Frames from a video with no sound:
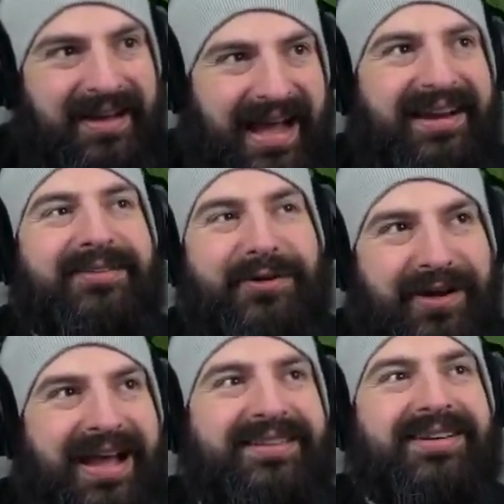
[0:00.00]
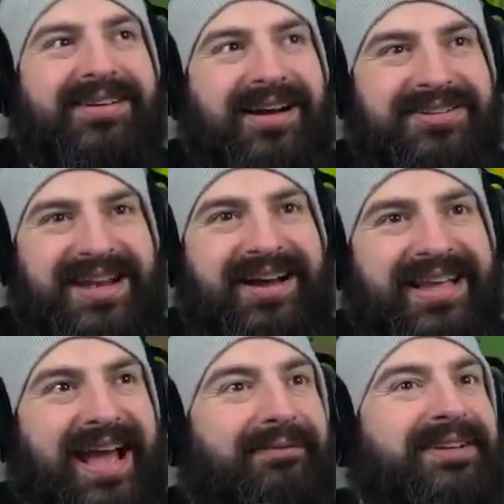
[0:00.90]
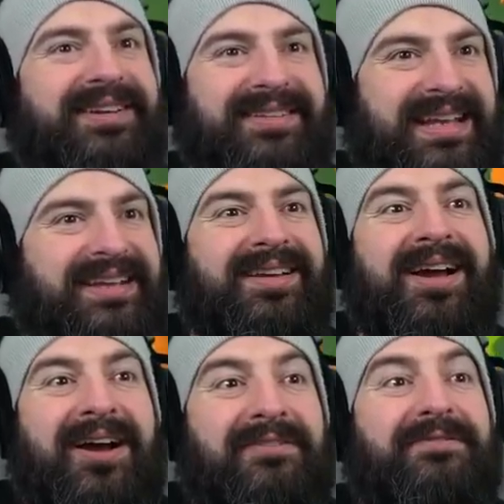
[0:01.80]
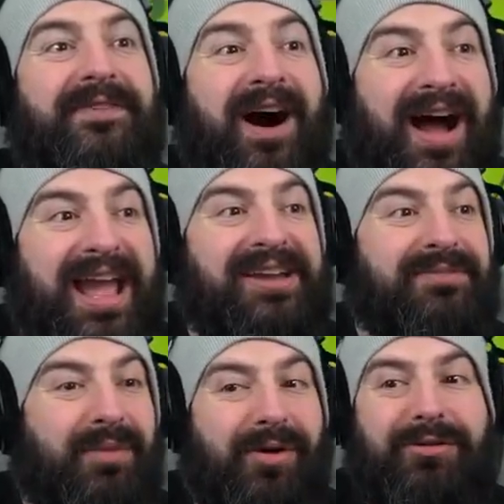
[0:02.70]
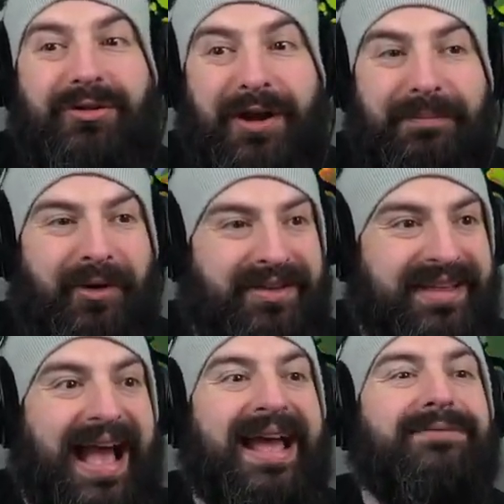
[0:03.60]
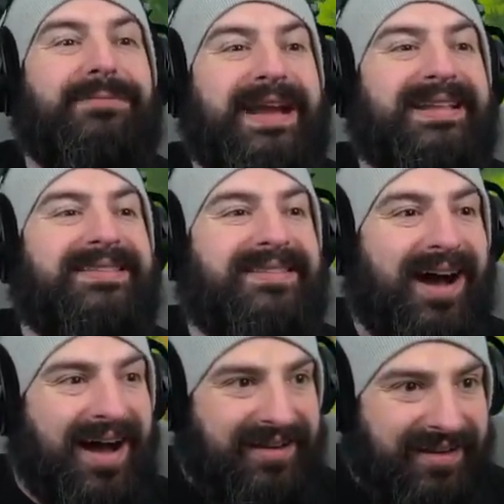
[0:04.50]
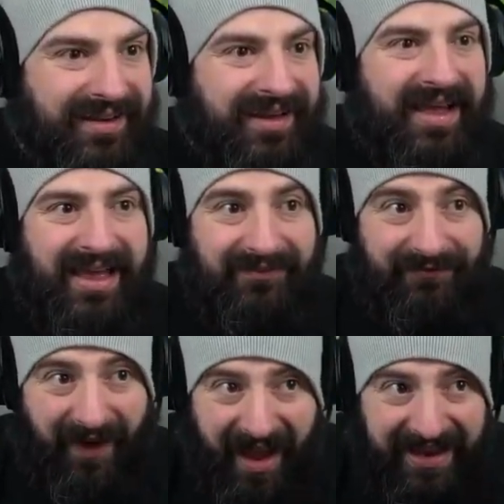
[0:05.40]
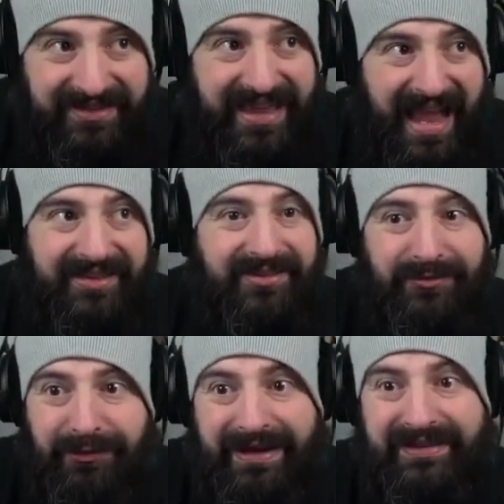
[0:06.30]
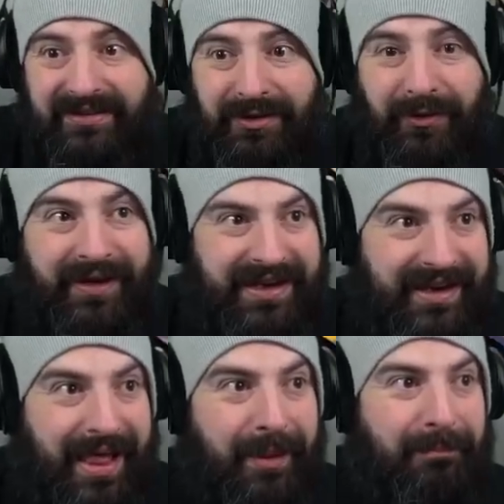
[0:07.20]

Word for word: And the squirrel has a concussion now. Yeah, we just need five more crow points and we're done. Find that dratted coin.